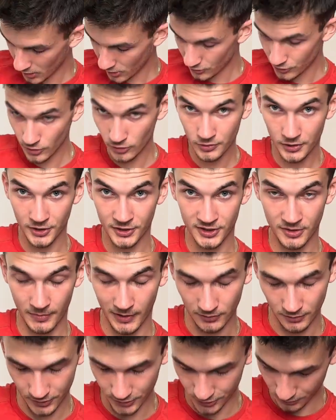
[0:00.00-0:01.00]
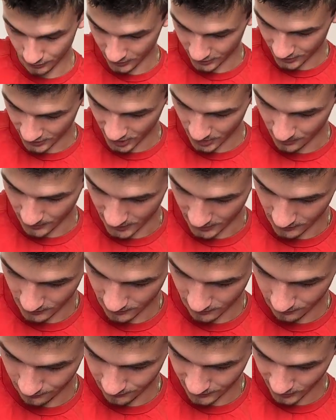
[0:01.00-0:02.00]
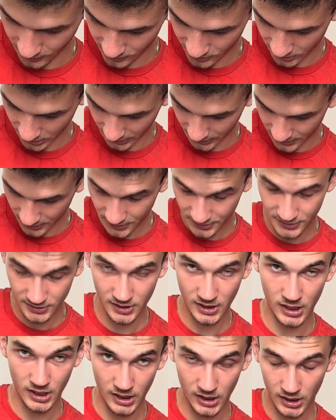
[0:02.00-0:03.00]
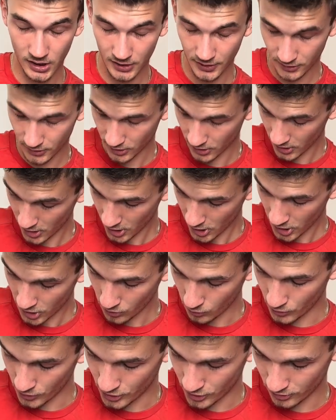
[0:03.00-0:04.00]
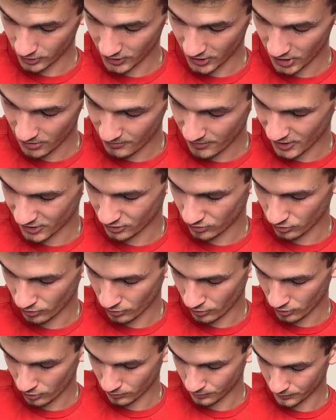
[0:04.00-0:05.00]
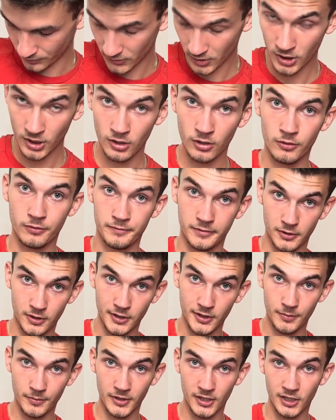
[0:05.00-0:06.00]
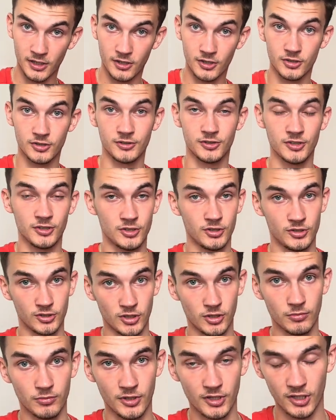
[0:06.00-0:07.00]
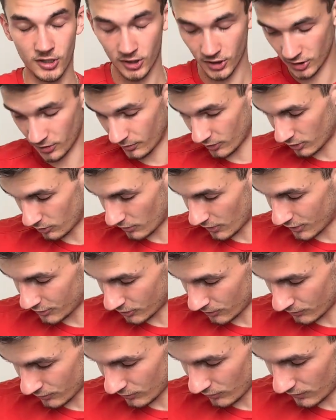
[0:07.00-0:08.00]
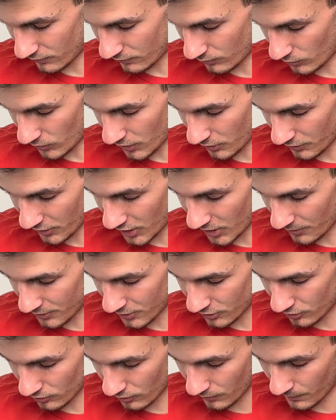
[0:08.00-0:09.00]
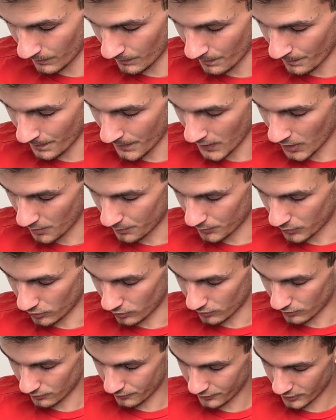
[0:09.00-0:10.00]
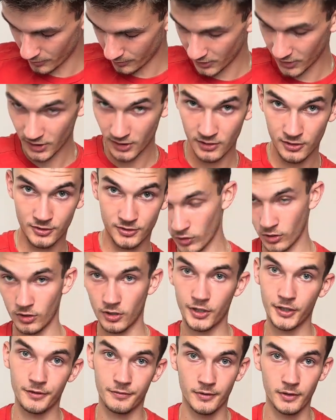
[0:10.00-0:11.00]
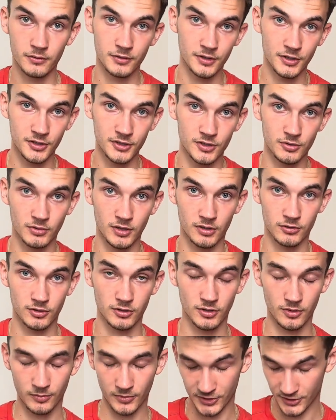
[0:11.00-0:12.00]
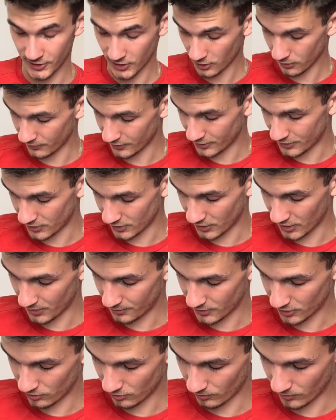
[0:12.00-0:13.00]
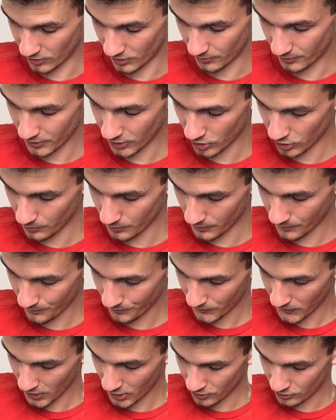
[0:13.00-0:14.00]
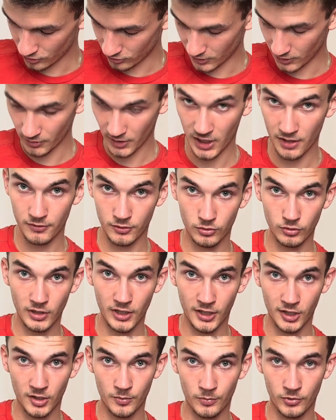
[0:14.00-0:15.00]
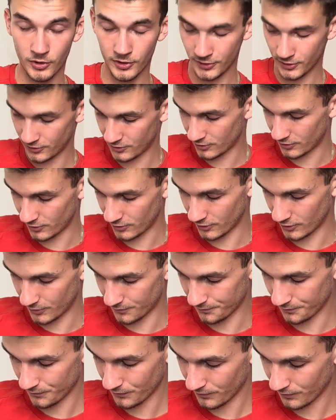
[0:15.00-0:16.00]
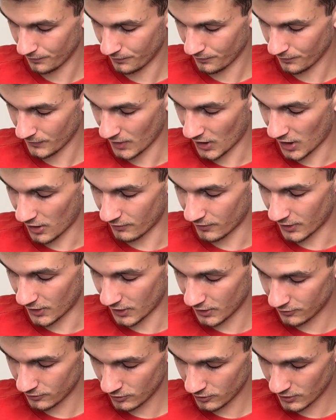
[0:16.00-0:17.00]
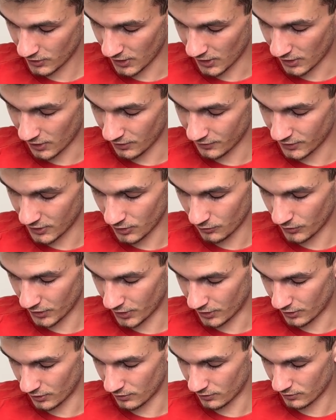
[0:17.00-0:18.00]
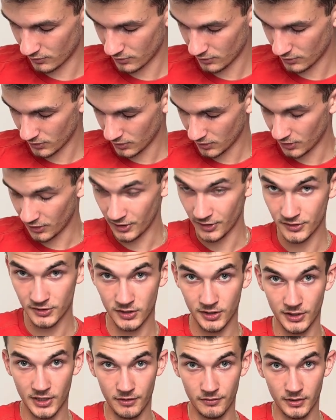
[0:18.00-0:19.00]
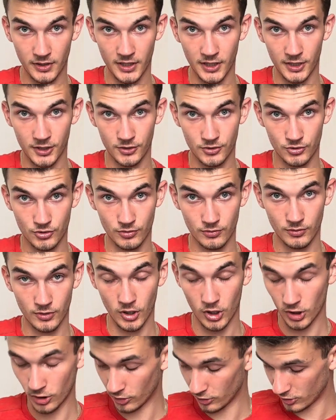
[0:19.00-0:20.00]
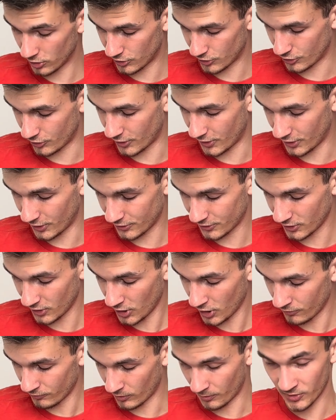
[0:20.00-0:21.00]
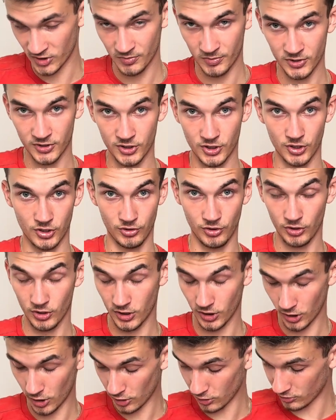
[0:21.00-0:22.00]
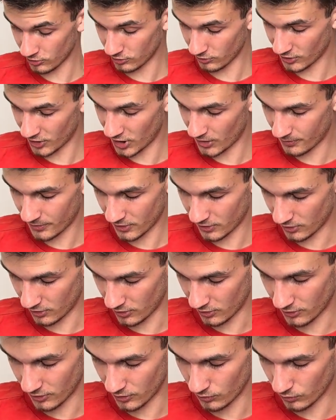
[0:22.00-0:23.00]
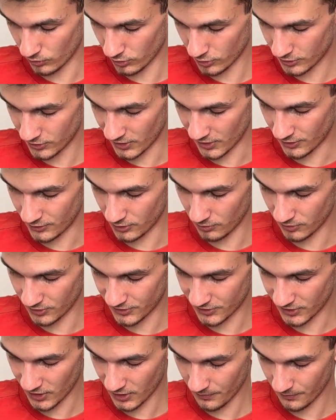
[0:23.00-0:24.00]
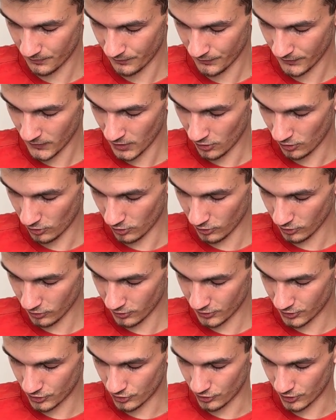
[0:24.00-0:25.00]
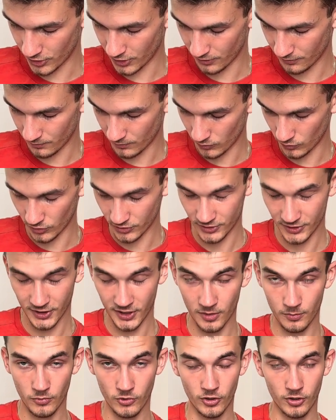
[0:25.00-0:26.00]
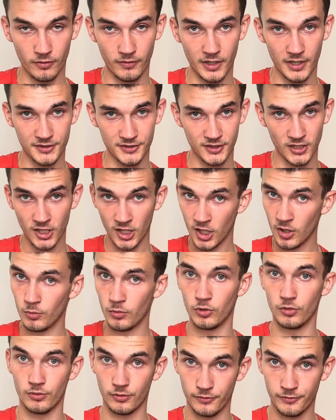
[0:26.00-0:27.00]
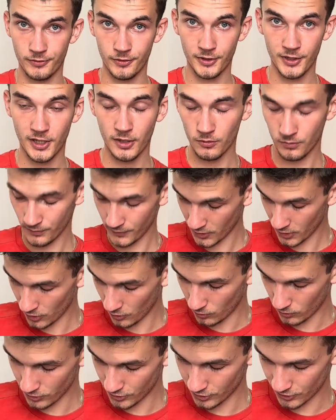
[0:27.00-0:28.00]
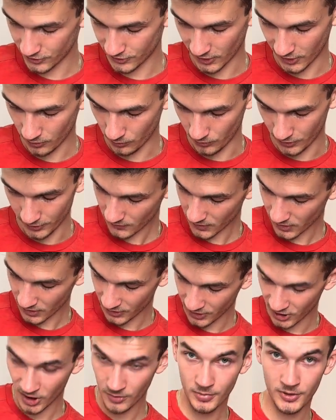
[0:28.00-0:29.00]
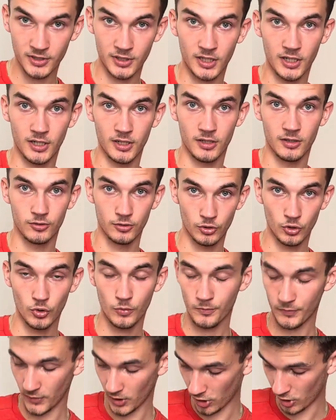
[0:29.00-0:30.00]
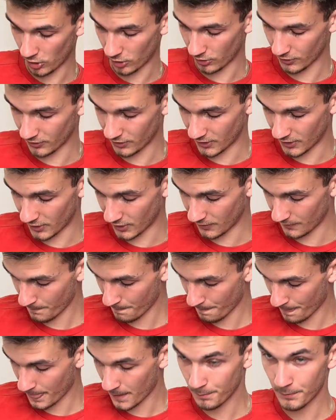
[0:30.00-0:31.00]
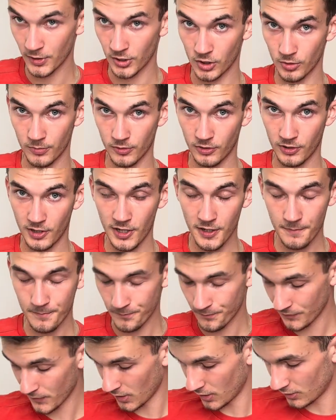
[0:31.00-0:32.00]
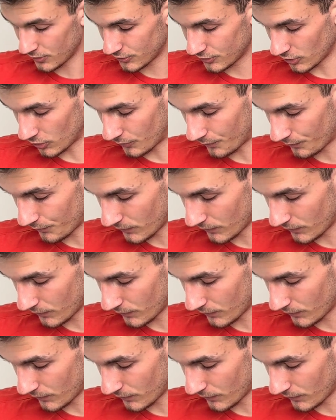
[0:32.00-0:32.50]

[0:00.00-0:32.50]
Two things about this: we need to keep our fingers like this, and we should keep our thumb, for the beginners, this is only a guide by the way in terms of where we keep the thumb, but for beginners, what I found easy when I was learning myself is to keep the thumb on the pickup so that we have a good anchor point to have our hand on, and then we can easily navigate all the strings from this position. You could also keep it on the wood and do the same, or on the string once you get more advanced, but for now we'll just start with keeping our thumb on the pickup, okay? So